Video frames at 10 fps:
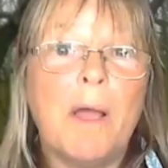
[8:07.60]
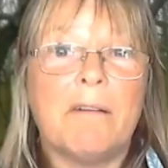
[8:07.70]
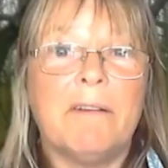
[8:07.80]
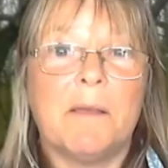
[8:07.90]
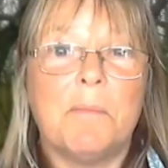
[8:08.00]

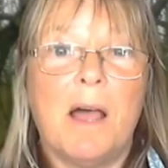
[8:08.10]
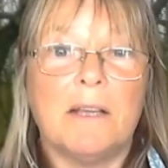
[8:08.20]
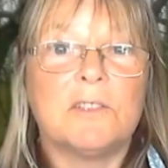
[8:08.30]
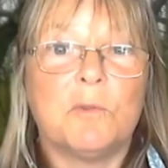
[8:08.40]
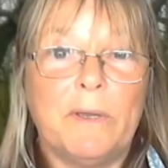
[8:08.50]
wearing a
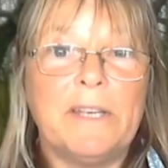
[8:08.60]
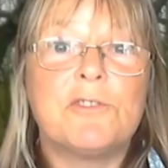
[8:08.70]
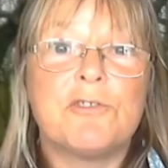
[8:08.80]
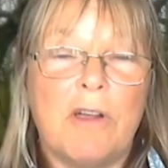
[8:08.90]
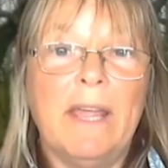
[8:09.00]
mask. We're
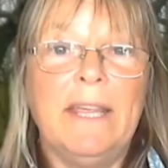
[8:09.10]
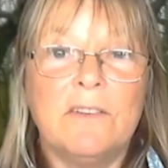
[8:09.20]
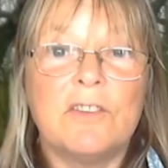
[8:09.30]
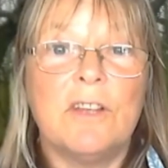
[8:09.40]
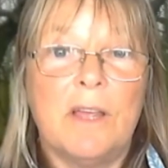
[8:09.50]
trying
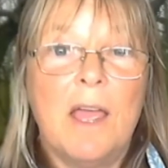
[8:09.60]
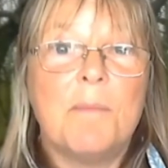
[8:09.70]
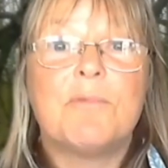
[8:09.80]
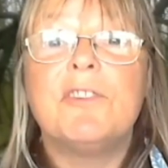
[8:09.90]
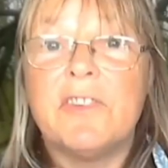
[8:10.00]
to
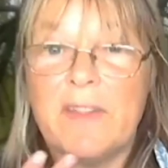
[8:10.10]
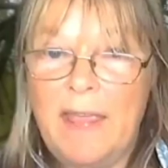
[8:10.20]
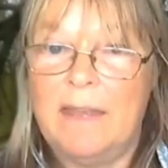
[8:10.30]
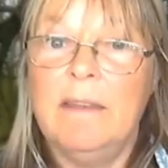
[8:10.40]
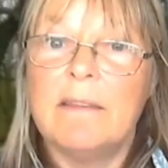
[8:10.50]

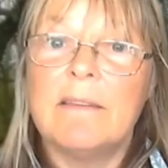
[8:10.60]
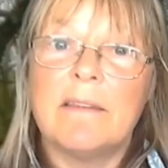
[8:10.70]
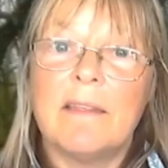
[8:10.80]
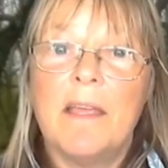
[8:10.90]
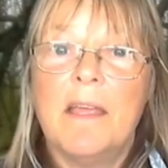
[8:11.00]
present
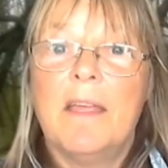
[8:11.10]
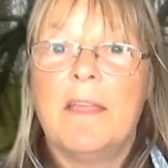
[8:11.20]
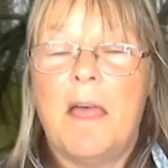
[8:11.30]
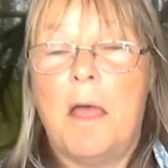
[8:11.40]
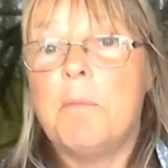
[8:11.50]

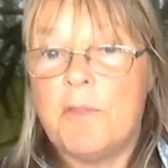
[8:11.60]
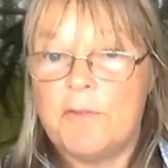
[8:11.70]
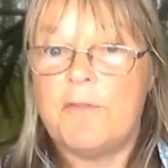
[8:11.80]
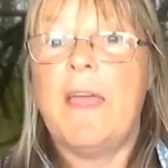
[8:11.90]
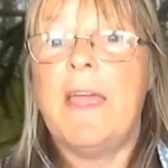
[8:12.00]
the
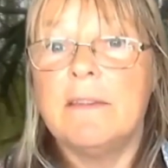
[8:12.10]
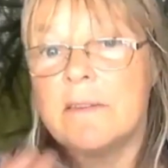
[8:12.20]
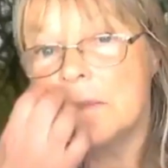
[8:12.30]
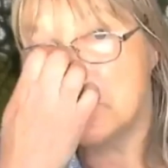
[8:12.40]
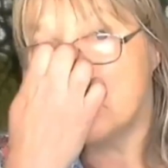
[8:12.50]

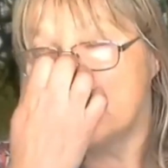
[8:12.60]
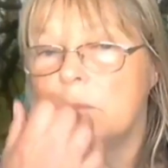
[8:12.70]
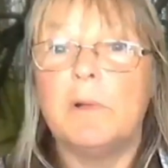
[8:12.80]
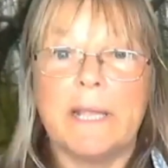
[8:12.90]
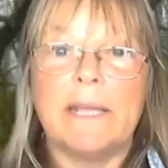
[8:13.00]
face that
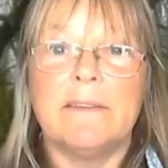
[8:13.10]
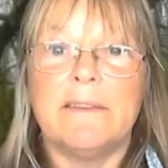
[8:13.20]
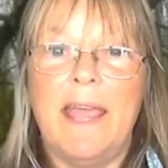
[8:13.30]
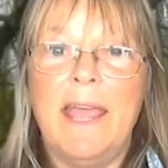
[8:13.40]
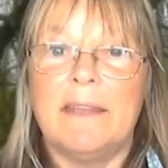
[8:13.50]
will get us
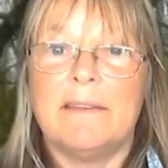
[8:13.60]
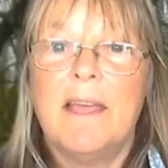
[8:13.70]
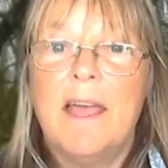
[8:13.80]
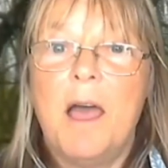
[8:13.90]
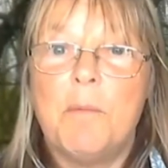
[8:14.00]
ahead.
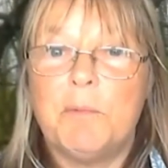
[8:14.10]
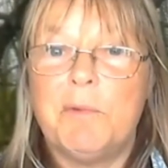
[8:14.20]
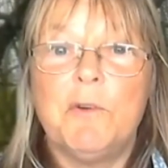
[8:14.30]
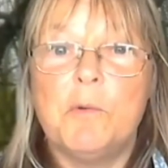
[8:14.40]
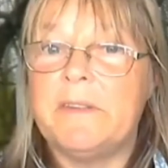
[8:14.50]
And
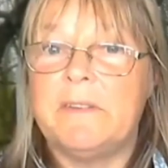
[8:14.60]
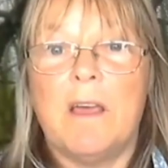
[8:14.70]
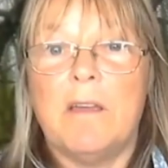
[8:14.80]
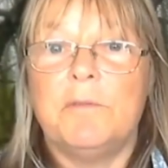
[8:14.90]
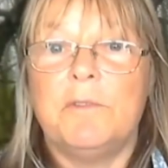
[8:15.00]
we've always
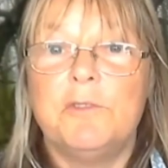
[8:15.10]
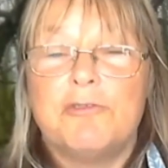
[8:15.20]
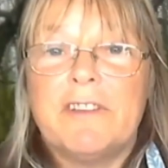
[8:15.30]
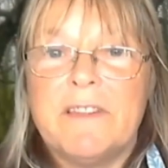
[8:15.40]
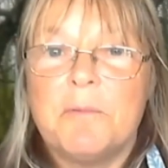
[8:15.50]
known you
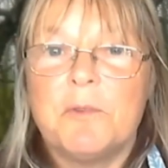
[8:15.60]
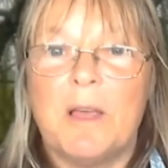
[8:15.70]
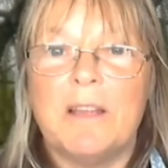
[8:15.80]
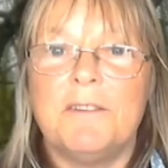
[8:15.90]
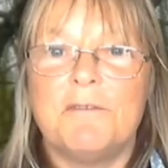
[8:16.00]
dress up
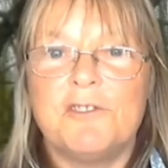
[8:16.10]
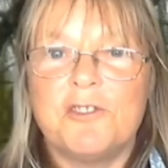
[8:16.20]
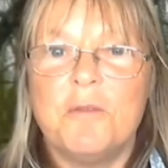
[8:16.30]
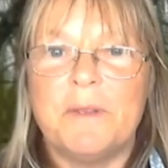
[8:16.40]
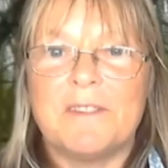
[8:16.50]
smartly for a
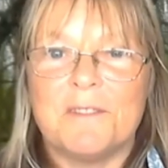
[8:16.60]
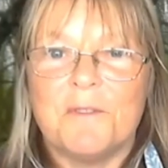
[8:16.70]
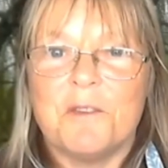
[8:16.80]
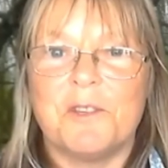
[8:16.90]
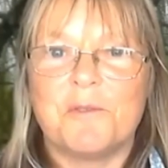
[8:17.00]
job
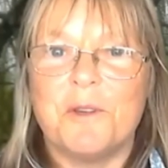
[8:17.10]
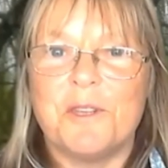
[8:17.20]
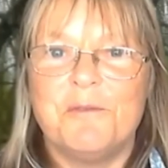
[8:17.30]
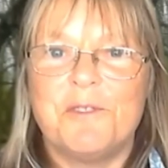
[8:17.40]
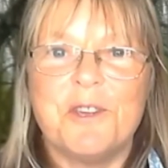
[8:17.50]
interview. It's
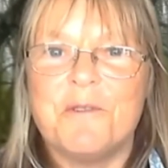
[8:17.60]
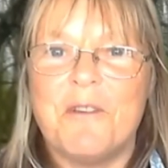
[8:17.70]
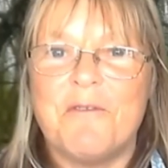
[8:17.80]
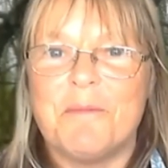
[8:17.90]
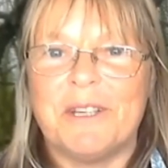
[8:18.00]
what you do.
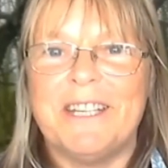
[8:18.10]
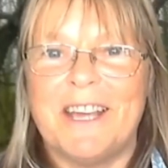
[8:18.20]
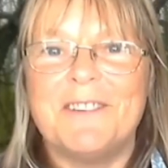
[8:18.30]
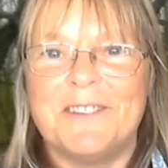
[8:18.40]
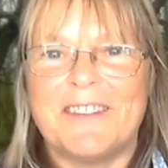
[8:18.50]
Everybody
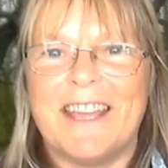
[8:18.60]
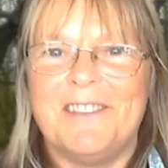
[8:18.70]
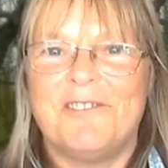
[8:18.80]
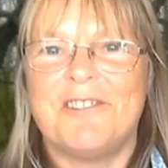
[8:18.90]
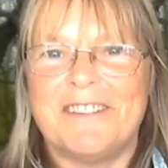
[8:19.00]
knows that
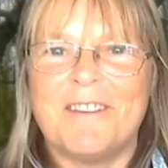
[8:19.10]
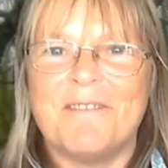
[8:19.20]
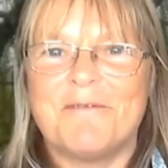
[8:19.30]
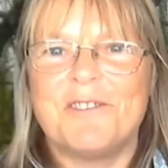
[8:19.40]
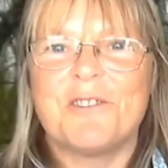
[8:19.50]
you dress up
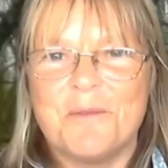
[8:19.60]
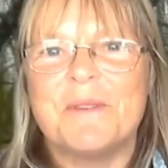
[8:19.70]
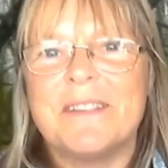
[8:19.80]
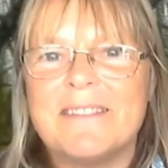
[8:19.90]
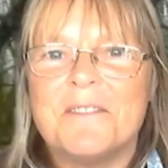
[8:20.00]
for a job
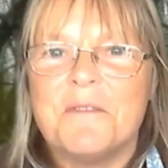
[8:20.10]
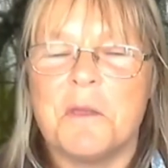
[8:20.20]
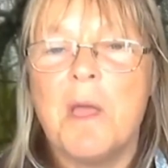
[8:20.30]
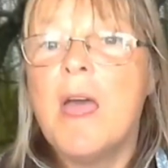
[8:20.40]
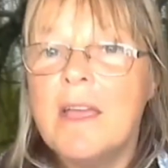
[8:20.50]

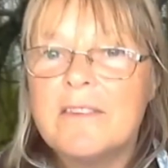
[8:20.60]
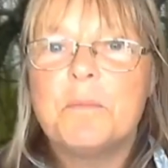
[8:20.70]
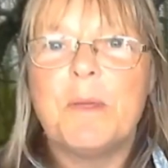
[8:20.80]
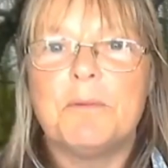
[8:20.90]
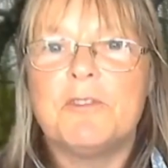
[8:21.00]
interview. So
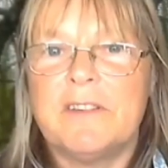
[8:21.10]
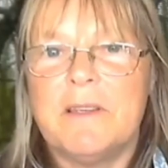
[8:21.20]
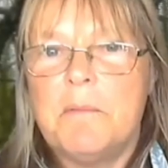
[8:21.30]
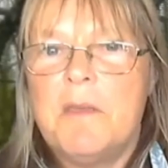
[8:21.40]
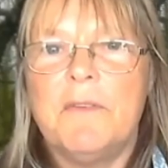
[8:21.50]
people dress
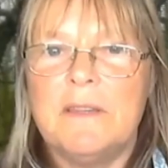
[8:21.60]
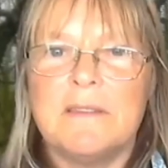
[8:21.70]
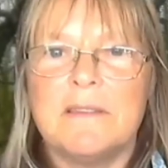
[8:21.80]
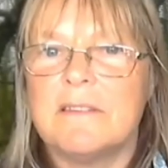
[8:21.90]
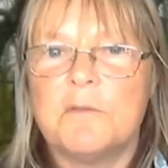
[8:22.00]
up their
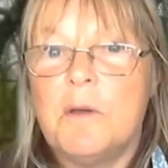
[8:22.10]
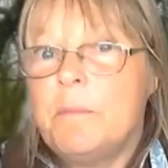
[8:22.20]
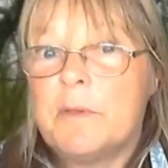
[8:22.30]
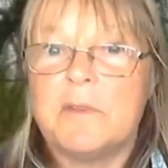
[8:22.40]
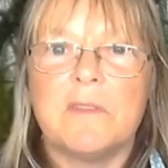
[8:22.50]
faces as well
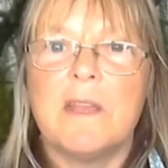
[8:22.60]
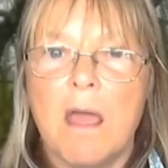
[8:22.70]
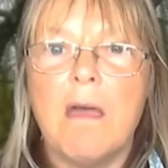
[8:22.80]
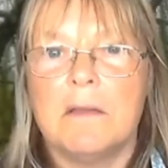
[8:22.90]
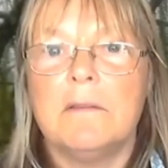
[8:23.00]
because they
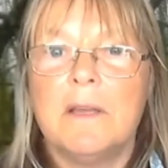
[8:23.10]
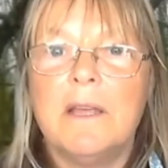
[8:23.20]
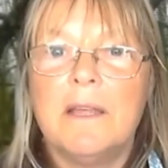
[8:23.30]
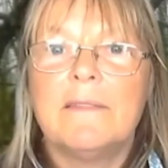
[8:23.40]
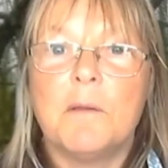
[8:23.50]
know
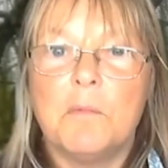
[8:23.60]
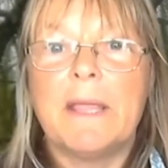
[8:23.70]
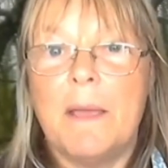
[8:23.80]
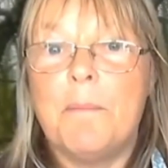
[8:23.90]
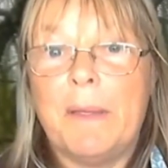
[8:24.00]
they will
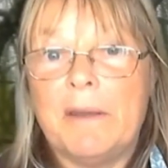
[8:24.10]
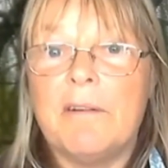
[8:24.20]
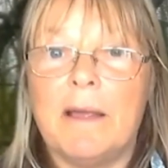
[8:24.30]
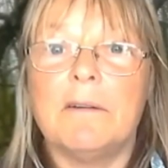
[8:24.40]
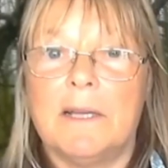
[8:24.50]
get better
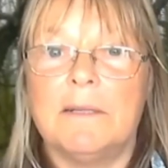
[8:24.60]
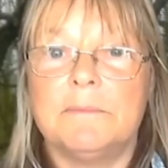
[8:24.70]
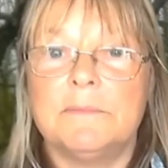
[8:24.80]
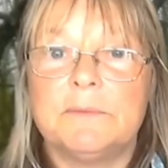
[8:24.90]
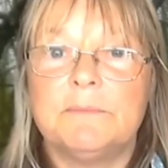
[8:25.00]

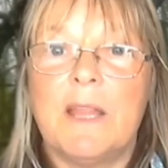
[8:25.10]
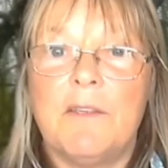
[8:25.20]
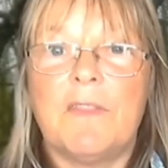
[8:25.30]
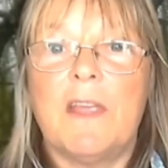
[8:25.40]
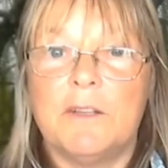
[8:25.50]
outcomes
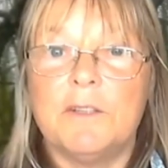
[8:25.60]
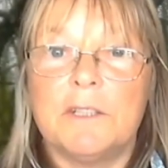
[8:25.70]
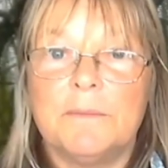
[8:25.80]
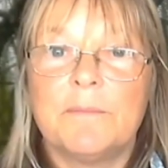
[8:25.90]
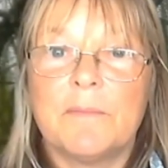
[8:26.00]
if they look
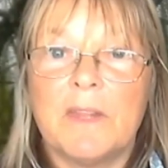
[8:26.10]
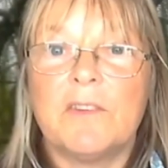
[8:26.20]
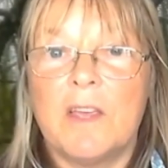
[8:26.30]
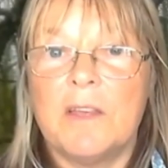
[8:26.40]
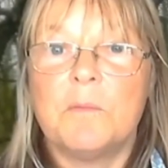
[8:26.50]
a
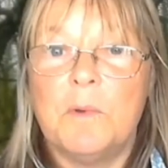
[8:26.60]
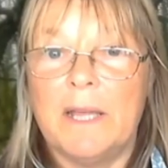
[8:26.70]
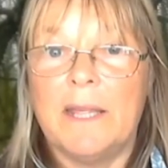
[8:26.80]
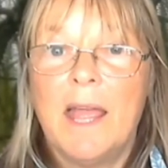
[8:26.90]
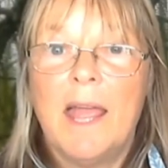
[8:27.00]
certain way.